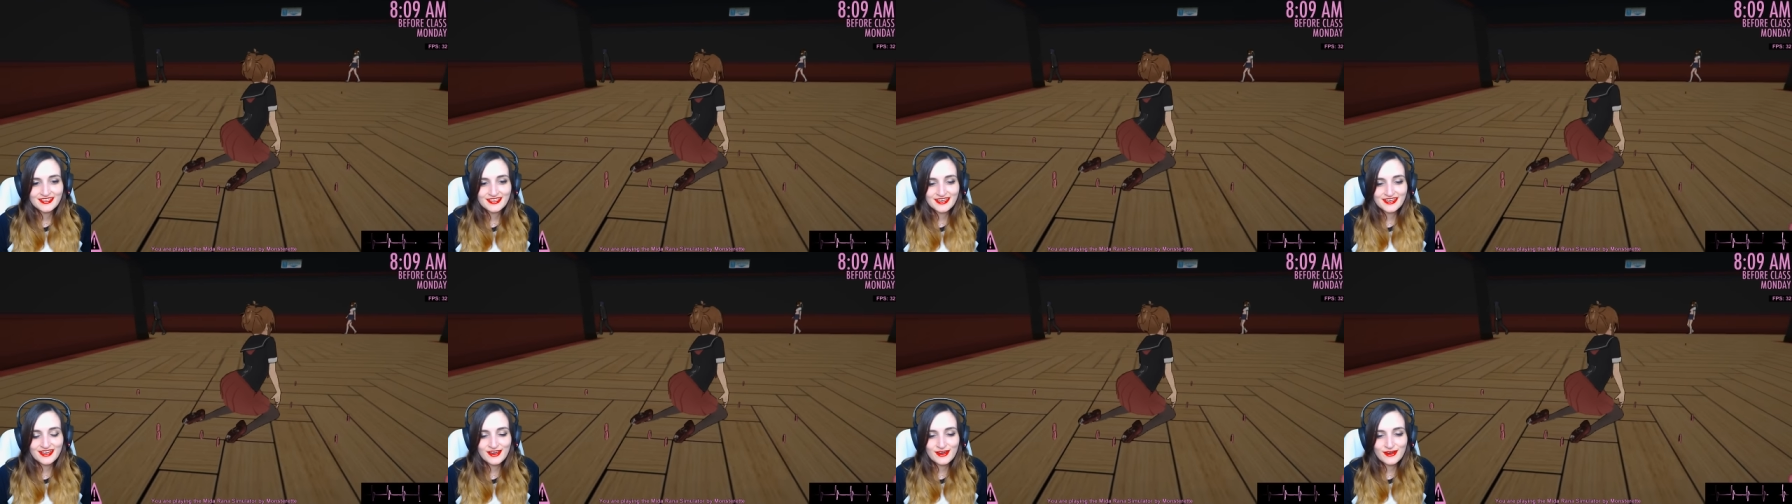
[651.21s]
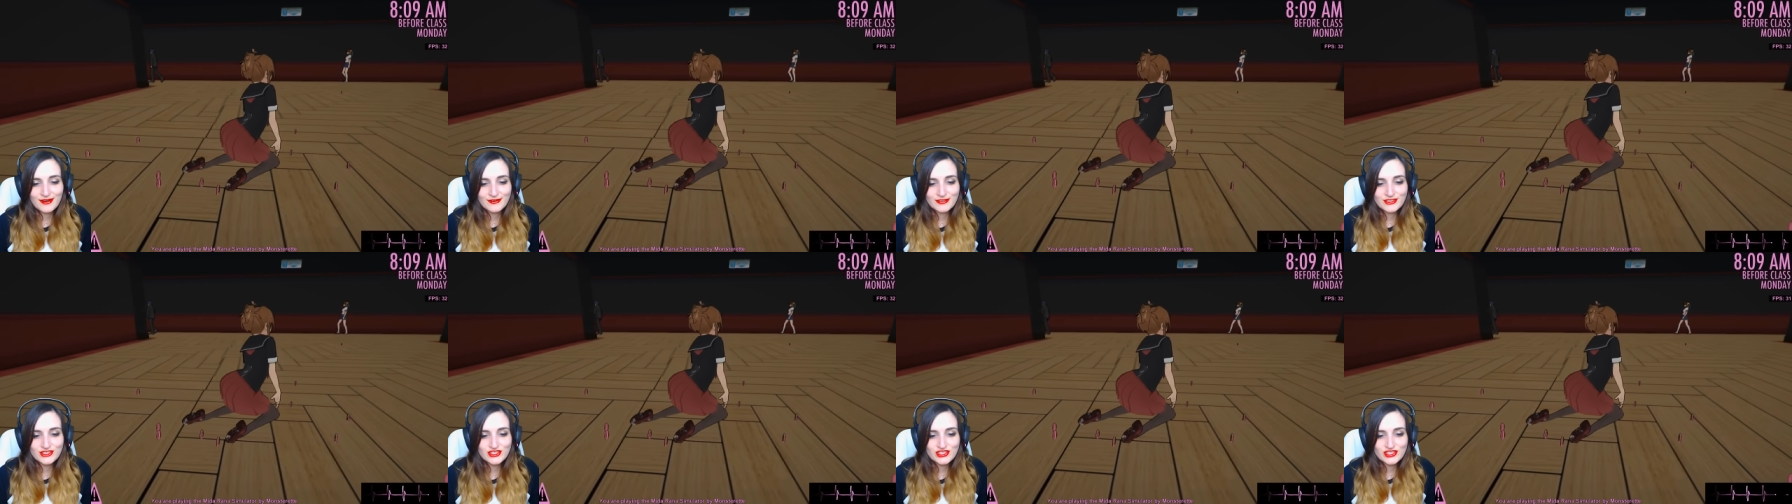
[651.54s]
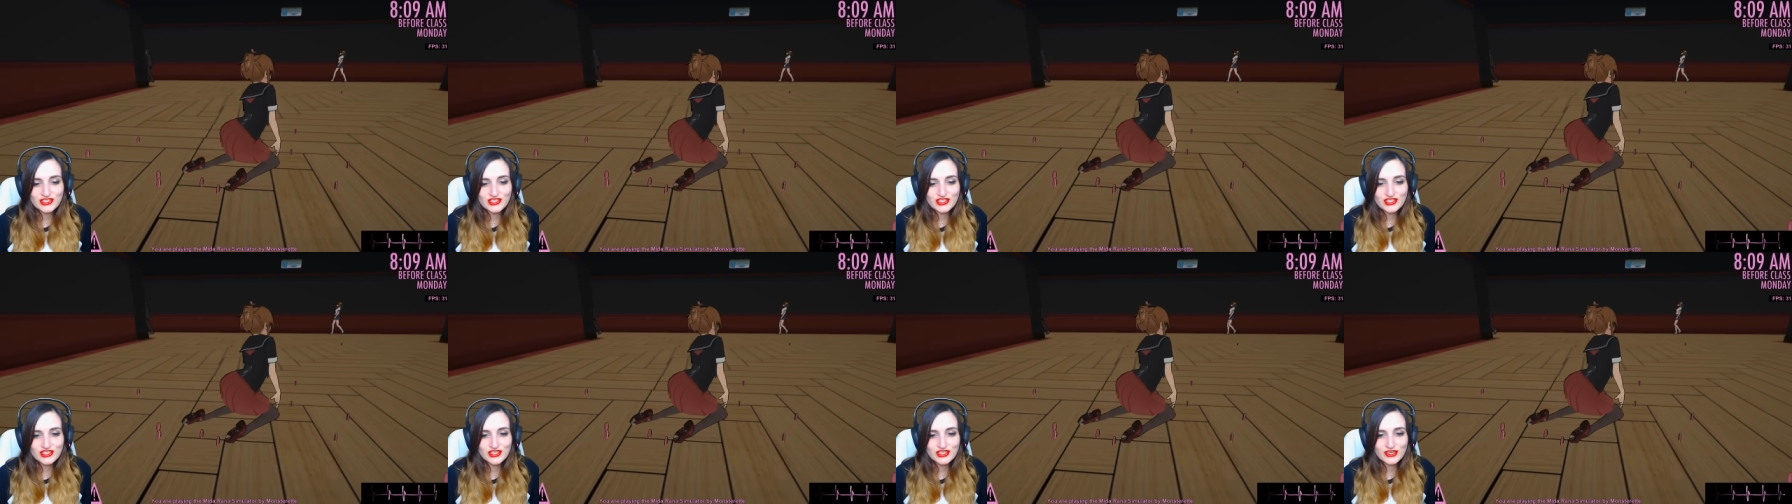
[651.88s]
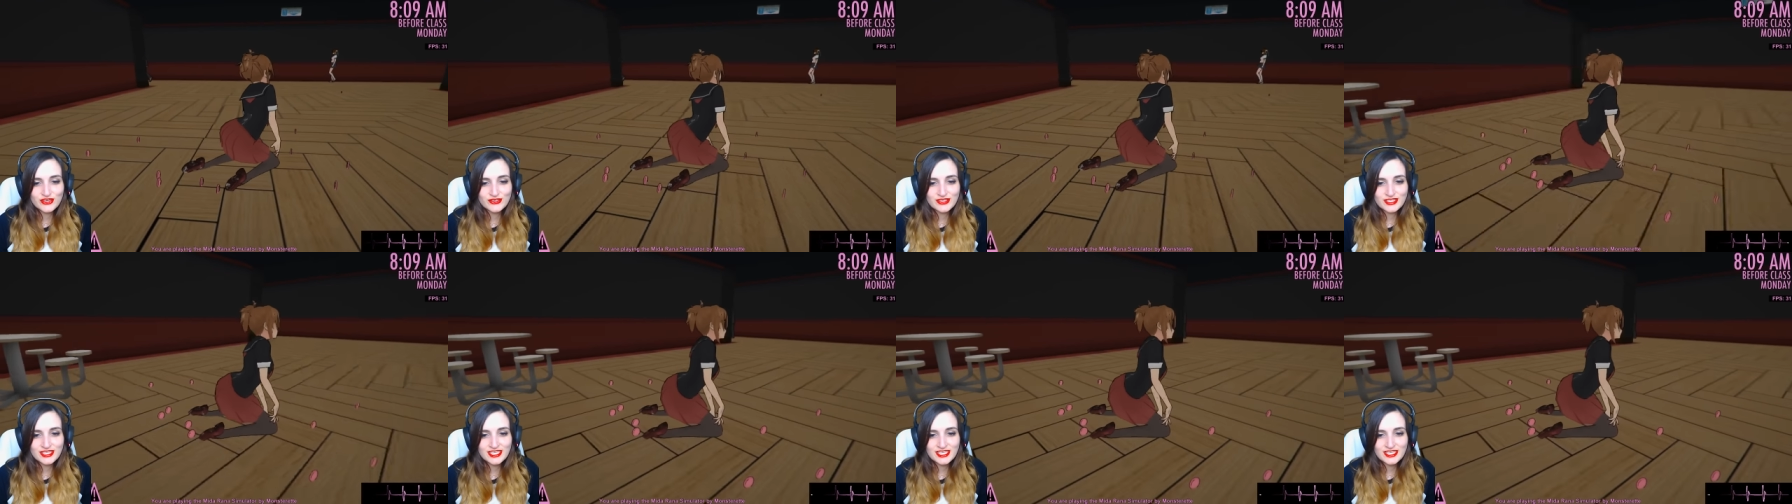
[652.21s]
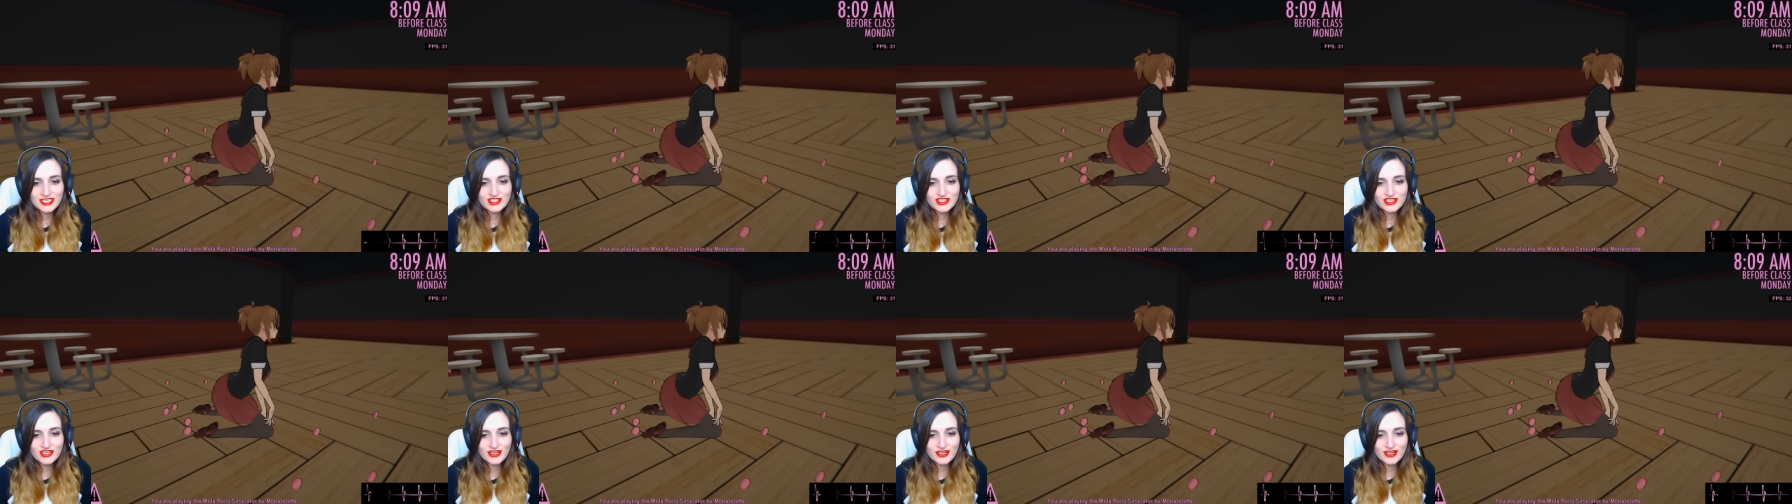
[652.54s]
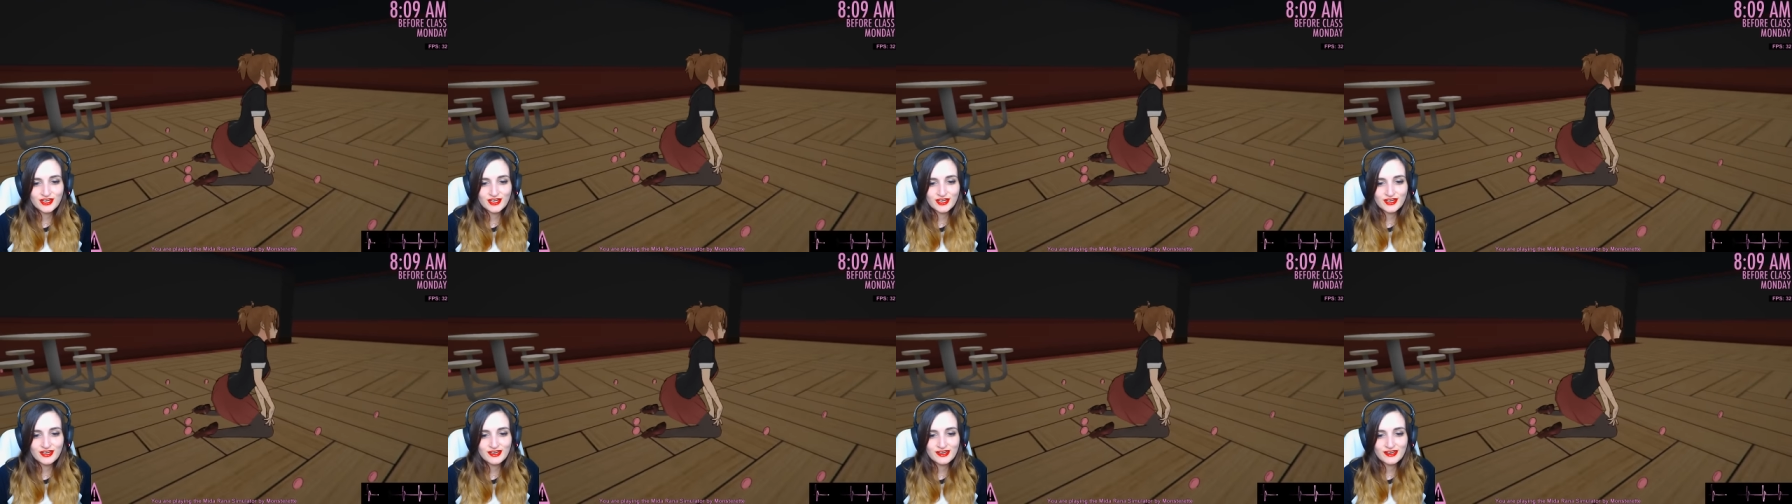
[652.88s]
You know, just your
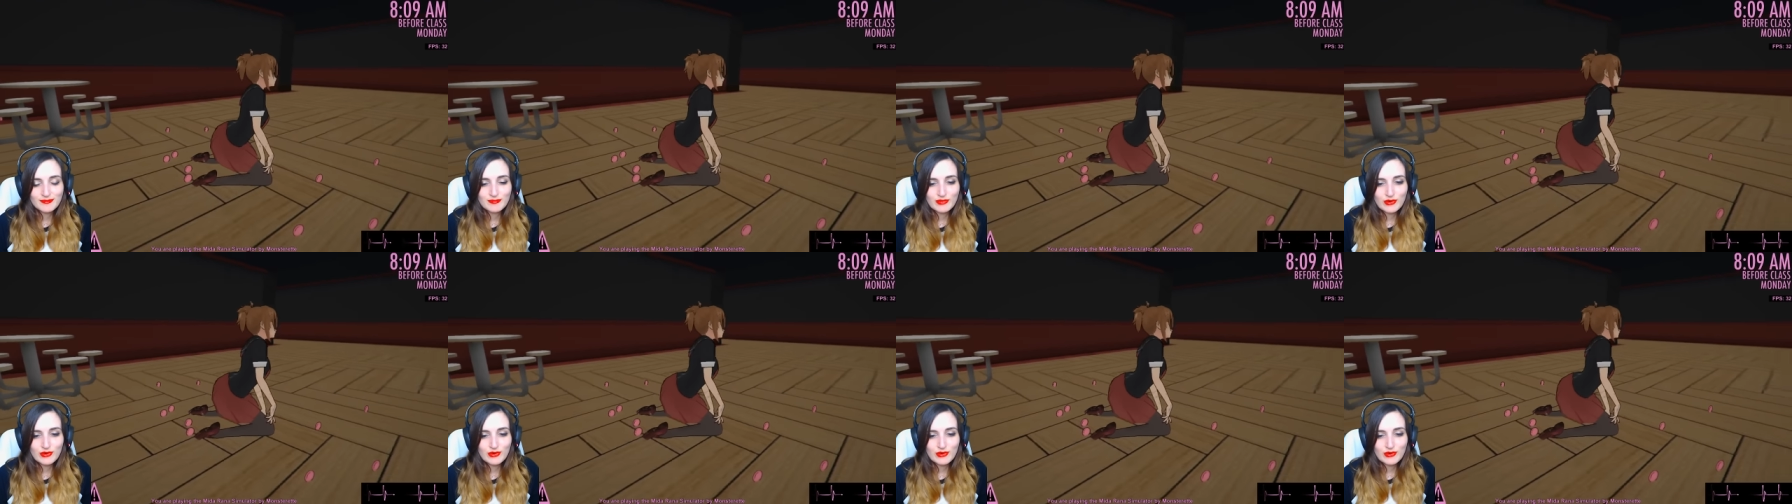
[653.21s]
teacher